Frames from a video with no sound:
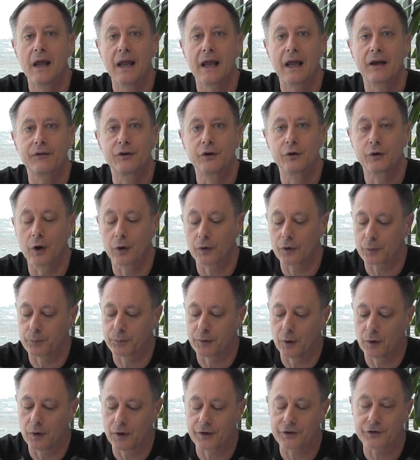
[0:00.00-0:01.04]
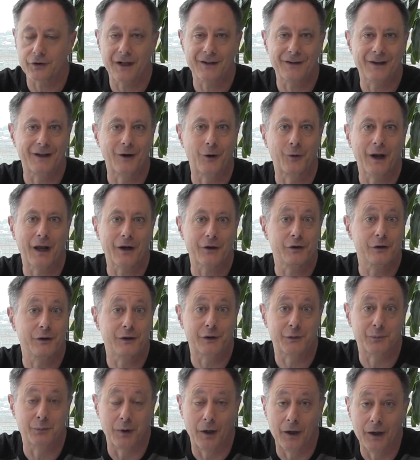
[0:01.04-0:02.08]
If you go to the Prolon site, they don't actually
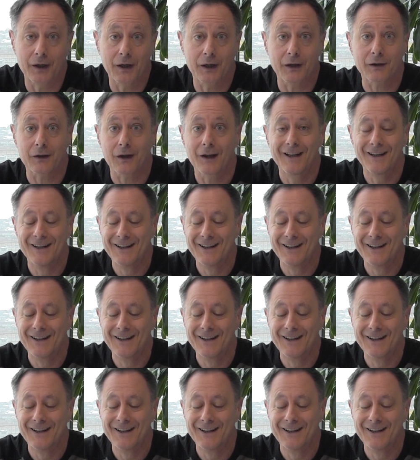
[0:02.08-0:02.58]
explain it.